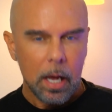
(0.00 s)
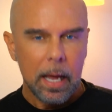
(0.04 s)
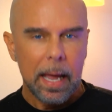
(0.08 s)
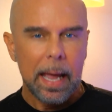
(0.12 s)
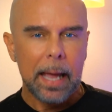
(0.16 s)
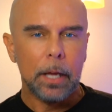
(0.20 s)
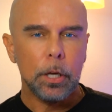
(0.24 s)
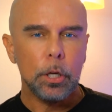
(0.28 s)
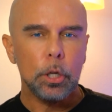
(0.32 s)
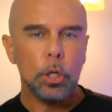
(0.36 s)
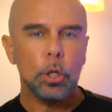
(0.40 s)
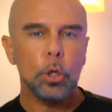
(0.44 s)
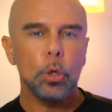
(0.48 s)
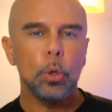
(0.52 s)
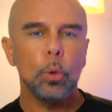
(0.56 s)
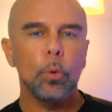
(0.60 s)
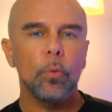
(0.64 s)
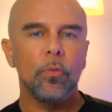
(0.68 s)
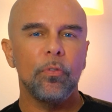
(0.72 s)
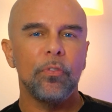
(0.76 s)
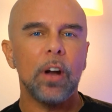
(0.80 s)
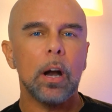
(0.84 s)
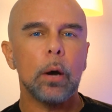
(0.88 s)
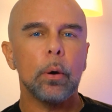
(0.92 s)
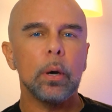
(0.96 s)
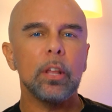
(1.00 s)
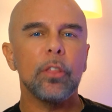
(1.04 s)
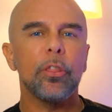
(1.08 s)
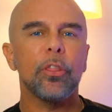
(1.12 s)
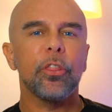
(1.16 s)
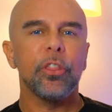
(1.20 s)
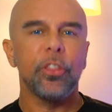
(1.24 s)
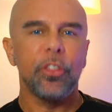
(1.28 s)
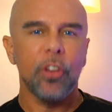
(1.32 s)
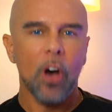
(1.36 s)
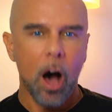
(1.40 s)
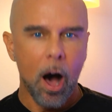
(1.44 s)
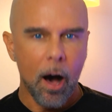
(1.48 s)
And you very
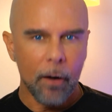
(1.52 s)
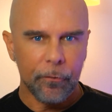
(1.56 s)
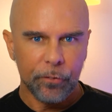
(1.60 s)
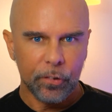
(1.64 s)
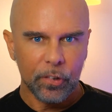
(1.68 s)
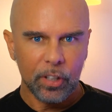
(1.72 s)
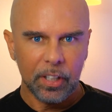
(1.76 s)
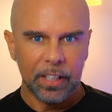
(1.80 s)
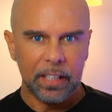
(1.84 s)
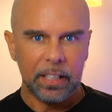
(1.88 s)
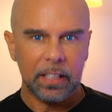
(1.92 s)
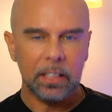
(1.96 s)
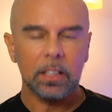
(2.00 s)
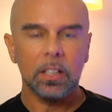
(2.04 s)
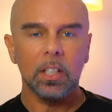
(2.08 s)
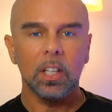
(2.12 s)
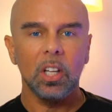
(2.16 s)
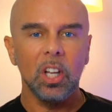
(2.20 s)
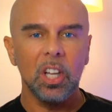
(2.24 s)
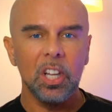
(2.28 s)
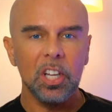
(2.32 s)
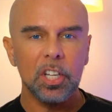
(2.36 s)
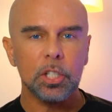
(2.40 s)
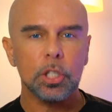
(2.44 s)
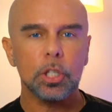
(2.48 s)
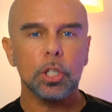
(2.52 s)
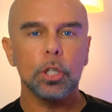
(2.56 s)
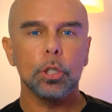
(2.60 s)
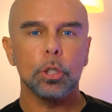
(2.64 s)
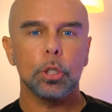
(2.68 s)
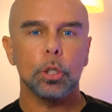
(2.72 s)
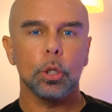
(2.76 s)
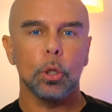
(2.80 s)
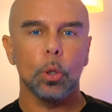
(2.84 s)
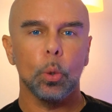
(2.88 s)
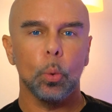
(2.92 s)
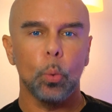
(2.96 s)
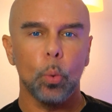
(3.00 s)
thoughtfully listen
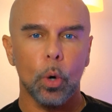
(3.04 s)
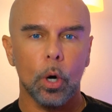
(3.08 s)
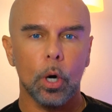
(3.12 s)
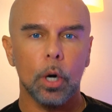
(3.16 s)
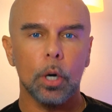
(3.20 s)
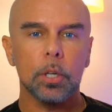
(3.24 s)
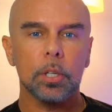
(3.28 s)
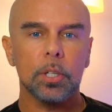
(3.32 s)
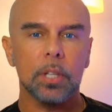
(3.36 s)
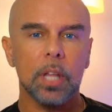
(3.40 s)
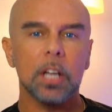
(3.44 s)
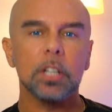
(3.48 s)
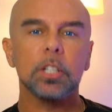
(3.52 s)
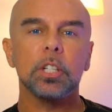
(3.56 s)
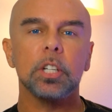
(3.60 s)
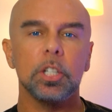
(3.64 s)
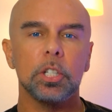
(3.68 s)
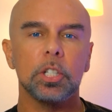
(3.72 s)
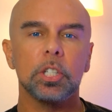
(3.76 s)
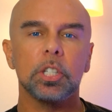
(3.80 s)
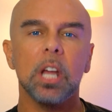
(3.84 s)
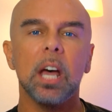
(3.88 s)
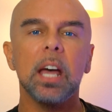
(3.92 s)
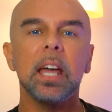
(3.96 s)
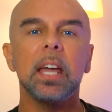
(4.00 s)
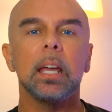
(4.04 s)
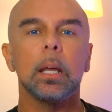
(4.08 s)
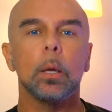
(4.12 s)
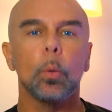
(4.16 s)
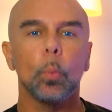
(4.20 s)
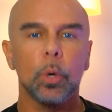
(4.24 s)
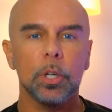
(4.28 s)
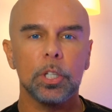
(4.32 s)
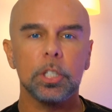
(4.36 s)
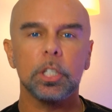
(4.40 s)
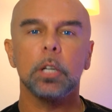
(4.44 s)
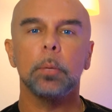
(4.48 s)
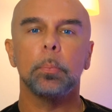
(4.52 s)
to the words that she's saying
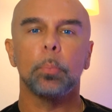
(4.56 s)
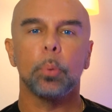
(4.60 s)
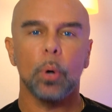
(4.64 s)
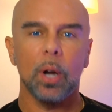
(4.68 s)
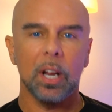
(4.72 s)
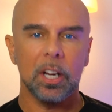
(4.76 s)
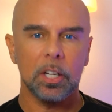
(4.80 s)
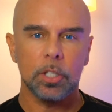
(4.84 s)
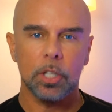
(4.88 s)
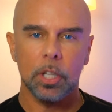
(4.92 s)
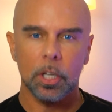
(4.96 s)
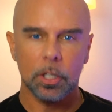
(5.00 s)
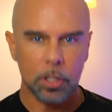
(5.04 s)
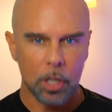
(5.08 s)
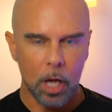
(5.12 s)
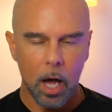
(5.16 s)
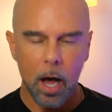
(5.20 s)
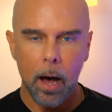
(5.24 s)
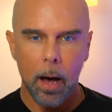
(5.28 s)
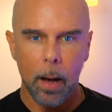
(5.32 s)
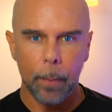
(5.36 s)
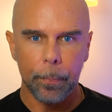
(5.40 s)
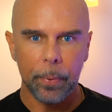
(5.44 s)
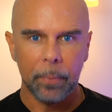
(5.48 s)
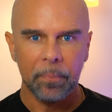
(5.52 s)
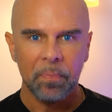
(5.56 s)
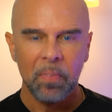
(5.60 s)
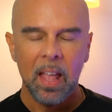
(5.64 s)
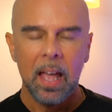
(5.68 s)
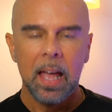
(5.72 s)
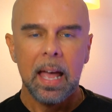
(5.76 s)
when she brings this up.